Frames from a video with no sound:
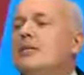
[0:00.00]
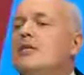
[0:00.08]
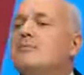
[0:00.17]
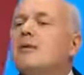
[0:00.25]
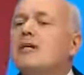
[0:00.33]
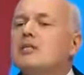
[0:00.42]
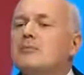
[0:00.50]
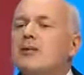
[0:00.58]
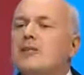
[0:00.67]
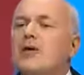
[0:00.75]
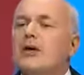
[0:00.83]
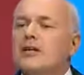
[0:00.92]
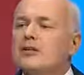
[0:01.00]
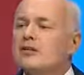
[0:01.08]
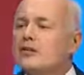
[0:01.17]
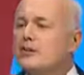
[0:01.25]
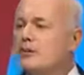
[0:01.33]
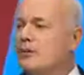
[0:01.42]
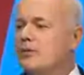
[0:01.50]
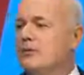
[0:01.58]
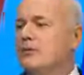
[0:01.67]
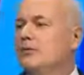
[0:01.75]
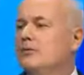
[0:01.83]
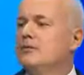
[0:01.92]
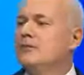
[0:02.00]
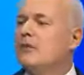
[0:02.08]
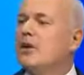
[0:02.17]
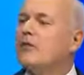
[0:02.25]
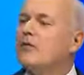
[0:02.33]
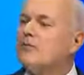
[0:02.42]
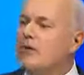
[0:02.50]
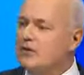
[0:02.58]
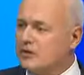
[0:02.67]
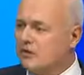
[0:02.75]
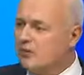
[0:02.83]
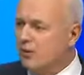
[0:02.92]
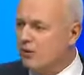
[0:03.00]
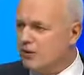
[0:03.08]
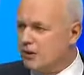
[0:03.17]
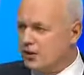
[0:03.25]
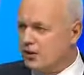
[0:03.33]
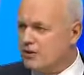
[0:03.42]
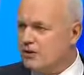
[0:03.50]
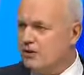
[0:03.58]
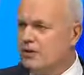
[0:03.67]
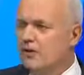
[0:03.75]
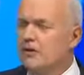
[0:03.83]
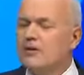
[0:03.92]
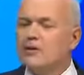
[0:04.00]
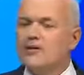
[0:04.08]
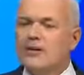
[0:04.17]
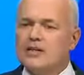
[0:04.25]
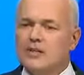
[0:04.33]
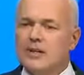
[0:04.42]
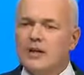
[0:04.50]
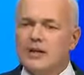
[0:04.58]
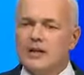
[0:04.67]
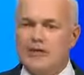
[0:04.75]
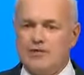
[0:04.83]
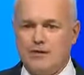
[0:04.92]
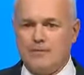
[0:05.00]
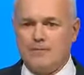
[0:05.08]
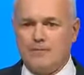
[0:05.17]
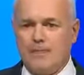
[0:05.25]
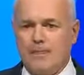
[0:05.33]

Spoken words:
But this brings me really to one of the most important issues facing our country: